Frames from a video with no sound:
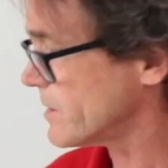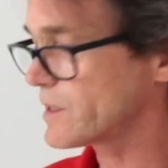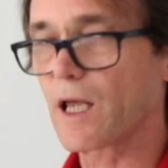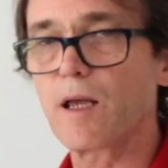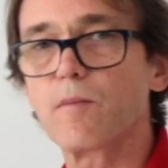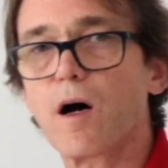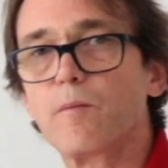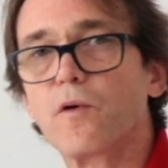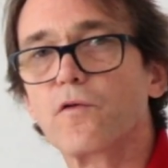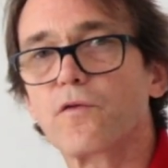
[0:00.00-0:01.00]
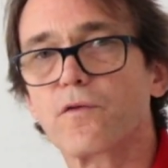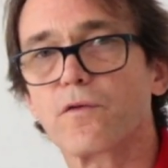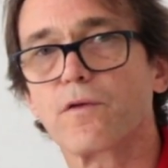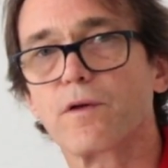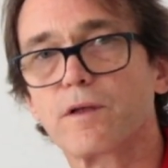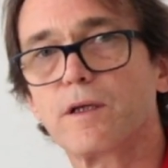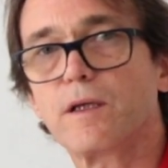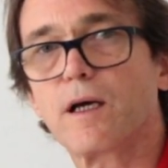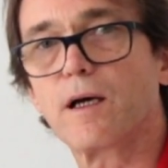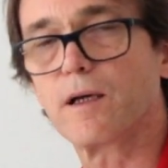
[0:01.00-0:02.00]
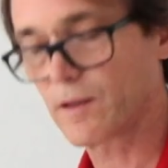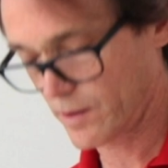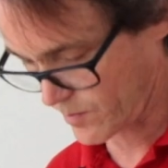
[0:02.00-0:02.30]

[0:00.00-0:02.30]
are the same on both the